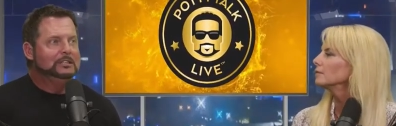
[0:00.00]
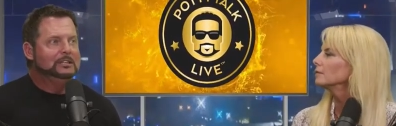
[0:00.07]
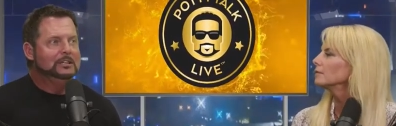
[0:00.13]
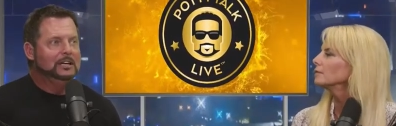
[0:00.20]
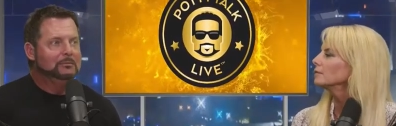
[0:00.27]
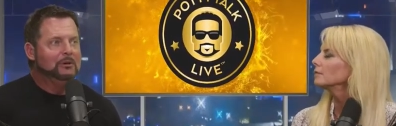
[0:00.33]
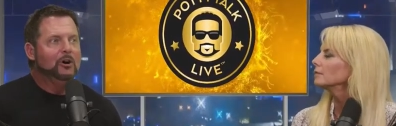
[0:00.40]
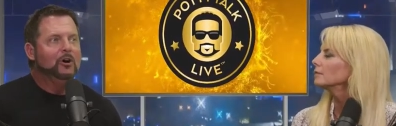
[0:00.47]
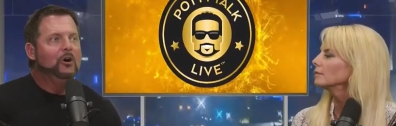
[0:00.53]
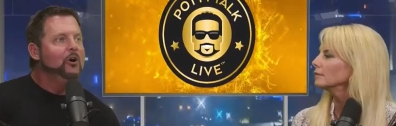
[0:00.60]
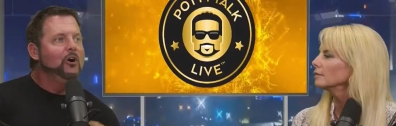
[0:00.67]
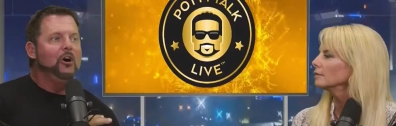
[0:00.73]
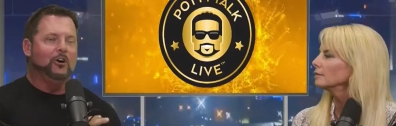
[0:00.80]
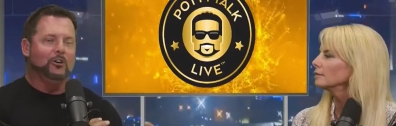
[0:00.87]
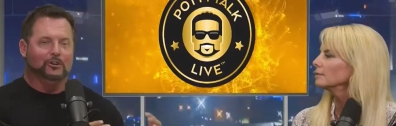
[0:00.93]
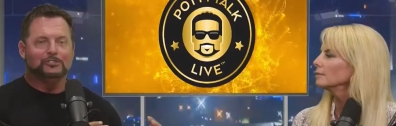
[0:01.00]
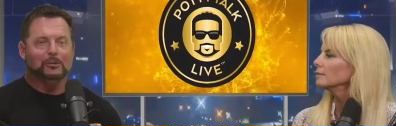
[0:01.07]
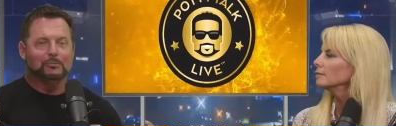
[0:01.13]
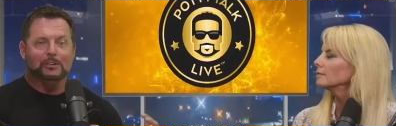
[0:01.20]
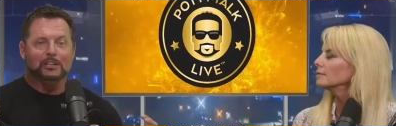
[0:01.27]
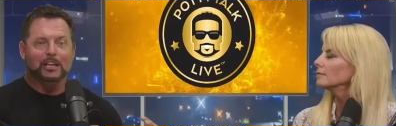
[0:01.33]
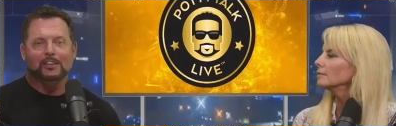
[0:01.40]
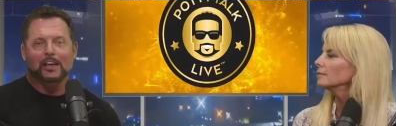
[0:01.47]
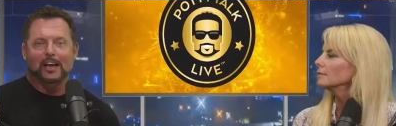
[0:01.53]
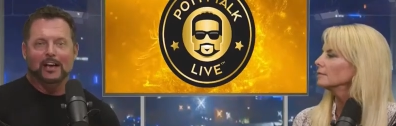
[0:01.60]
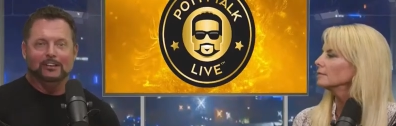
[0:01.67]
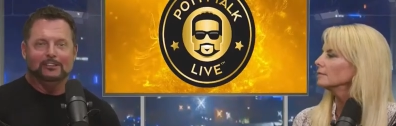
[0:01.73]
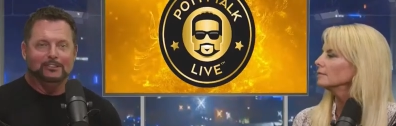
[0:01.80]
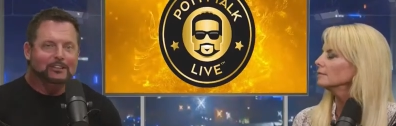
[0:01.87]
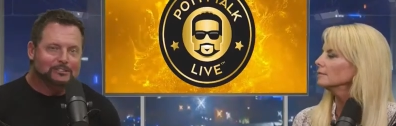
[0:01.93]
Speaker 1: um, a whole hog or something like
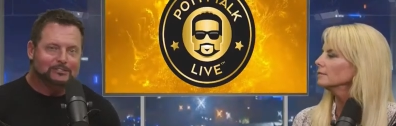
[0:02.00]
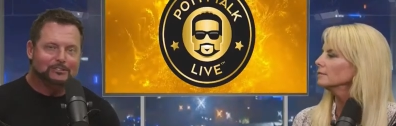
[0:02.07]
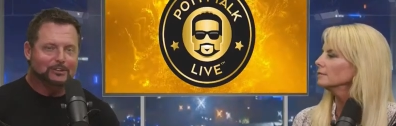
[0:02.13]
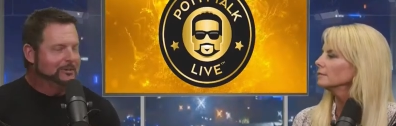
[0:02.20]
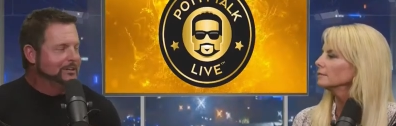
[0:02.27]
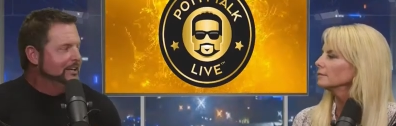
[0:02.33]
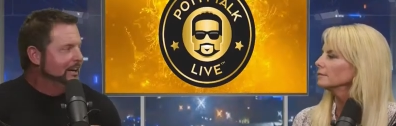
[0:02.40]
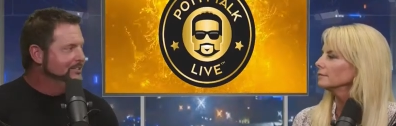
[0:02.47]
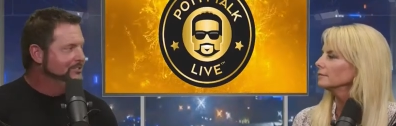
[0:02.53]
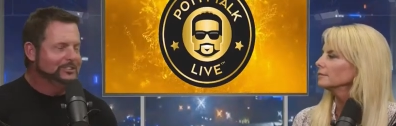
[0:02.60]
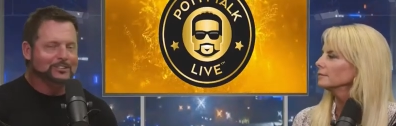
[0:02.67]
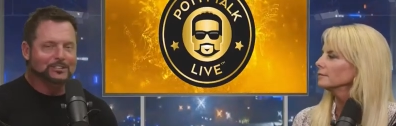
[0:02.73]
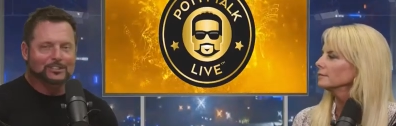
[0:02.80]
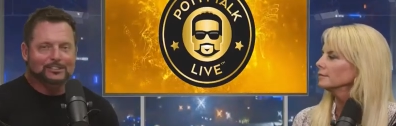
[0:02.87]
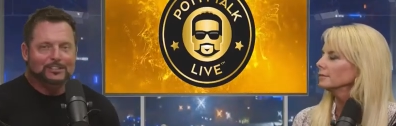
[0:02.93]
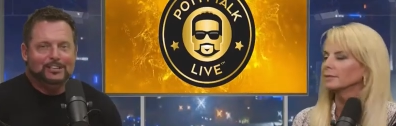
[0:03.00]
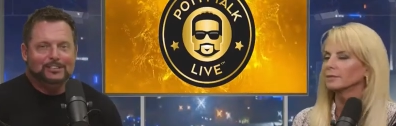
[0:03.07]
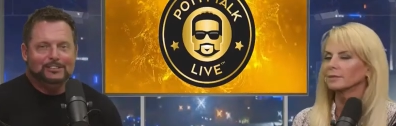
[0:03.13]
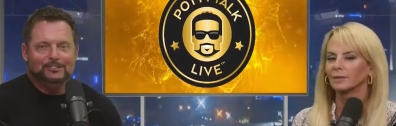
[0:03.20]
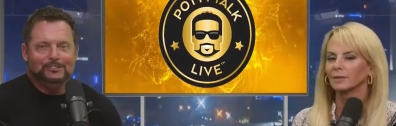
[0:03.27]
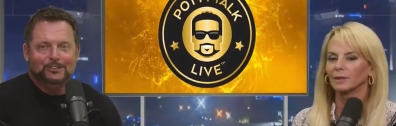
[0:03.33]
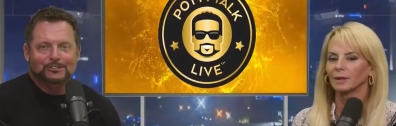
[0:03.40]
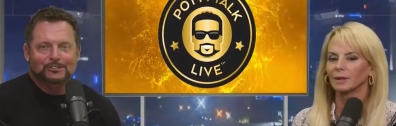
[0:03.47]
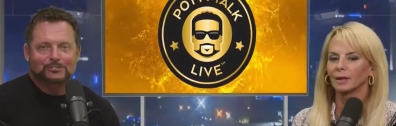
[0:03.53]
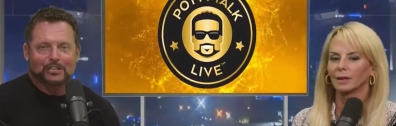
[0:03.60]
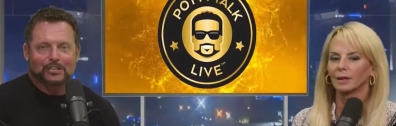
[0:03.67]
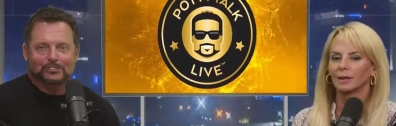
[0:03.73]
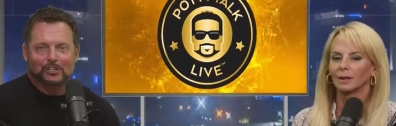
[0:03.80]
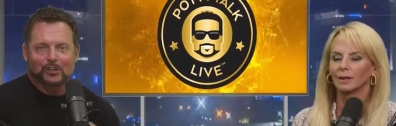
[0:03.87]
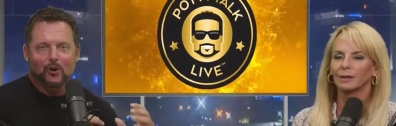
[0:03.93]
that. And I'm mm-hmm. talking to my guys here that in new
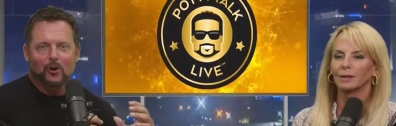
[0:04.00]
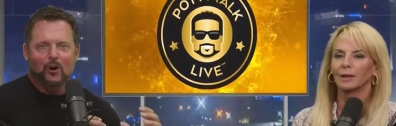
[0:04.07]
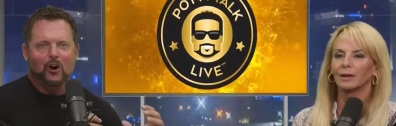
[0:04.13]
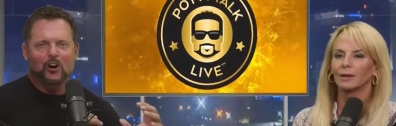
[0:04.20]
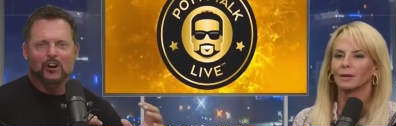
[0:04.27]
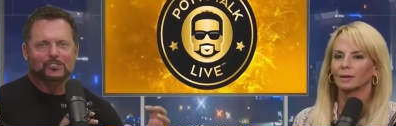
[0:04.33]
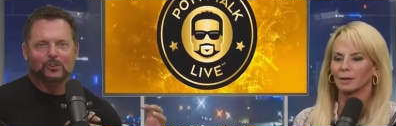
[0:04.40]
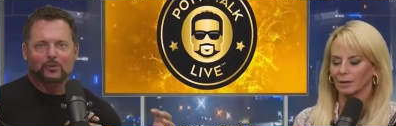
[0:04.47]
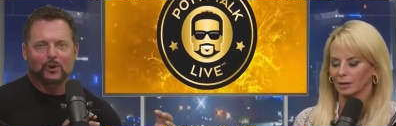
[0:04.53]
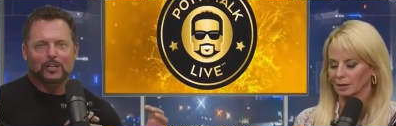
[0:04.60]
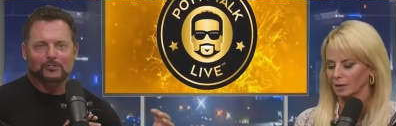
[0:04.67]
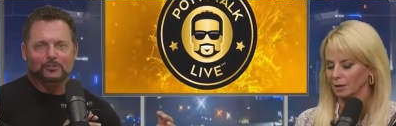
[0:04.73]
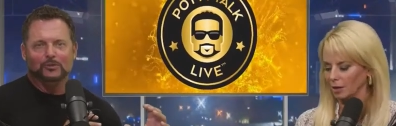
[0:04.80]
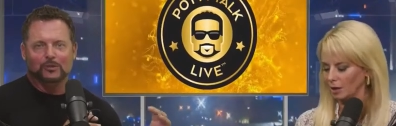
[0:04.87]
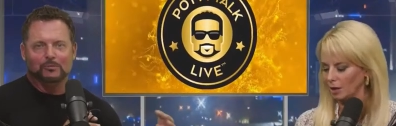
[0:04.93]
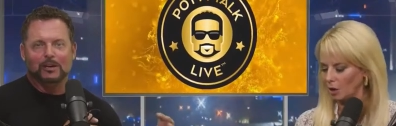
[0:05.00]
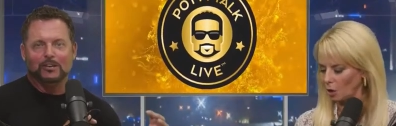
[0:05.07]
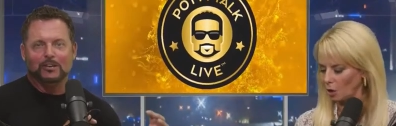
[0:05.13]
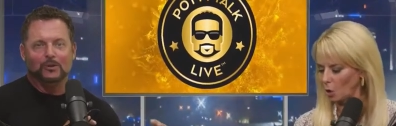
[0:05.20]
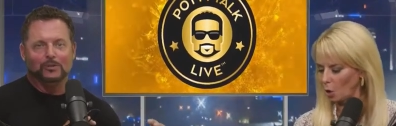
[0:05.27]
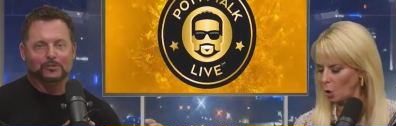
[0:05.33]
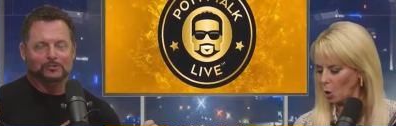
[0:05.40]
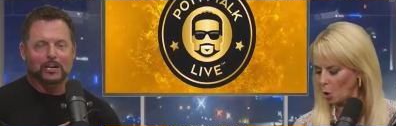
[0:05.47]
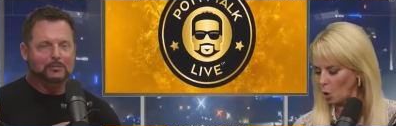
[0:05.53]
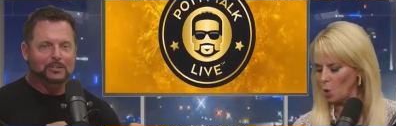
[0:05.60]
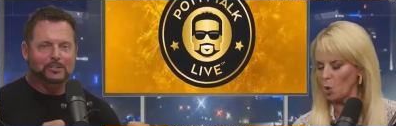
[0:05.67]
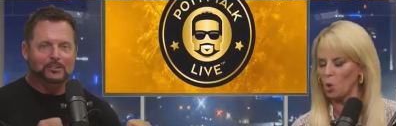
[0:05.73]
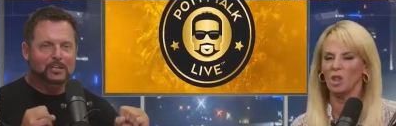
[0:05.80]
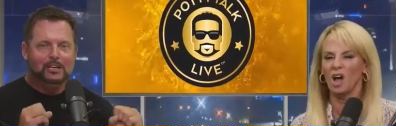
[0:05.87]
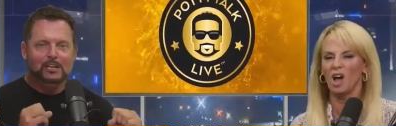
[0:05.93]
construction, a whole hog is a great tool to make holes, right? I
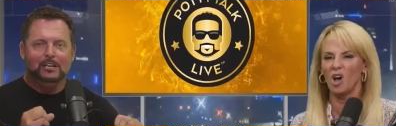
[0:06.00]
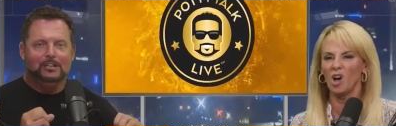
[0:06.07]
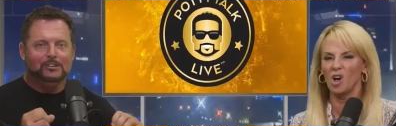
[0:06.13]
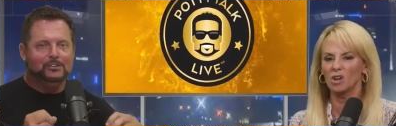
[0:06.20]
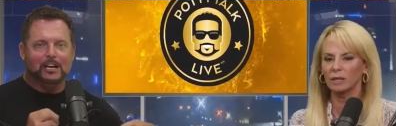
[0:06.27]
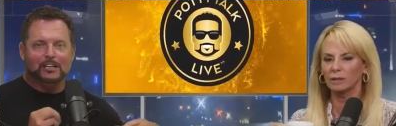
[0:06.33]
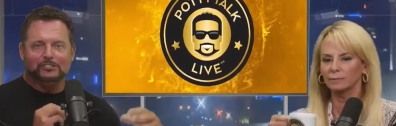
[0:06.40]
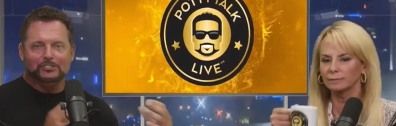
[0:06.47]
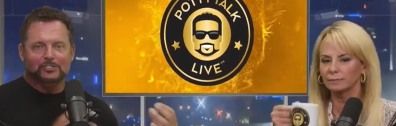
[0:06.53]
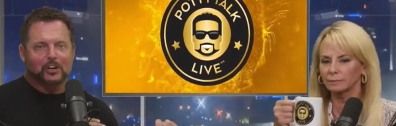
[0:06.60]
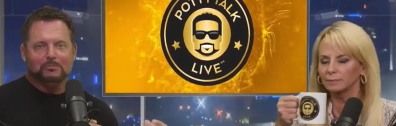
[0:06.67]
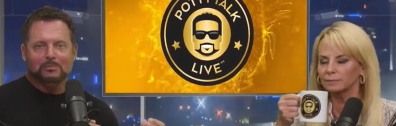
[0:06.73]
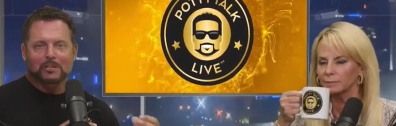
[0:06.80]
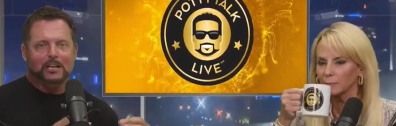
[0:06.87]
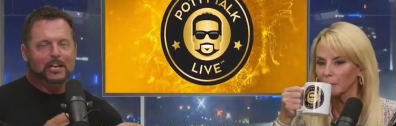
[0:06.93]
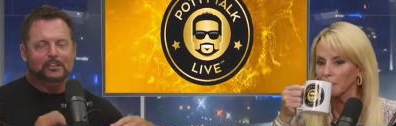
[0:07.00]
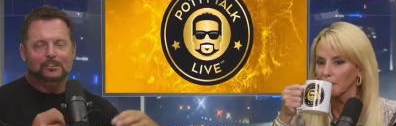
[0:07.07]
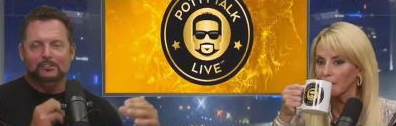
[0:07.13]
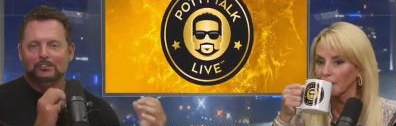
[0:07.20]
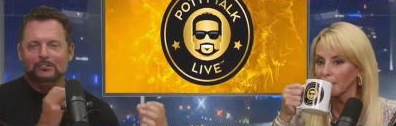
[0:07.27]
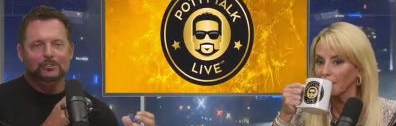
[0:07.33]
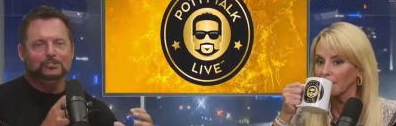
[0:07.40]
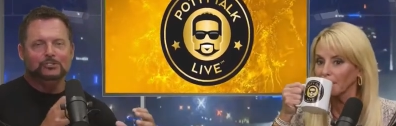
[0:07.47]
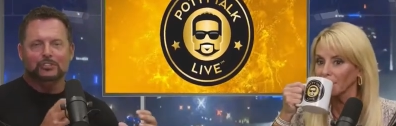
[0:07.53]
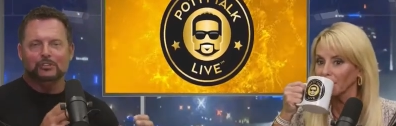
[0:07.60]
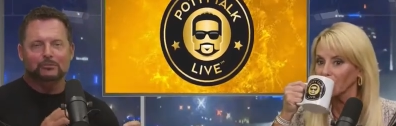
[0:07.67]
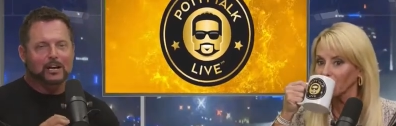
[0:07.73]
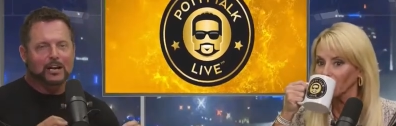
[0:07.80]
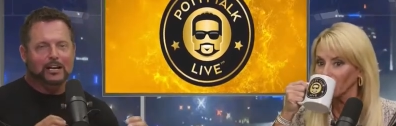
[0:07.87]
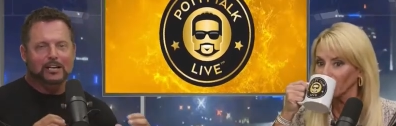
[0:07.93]
mean, you, you got sharp blade and you're using
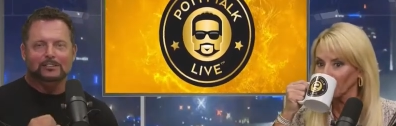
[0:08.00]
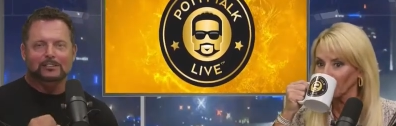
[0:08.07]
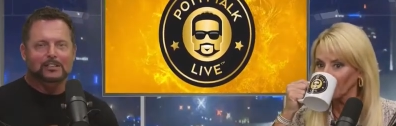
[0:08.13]
it right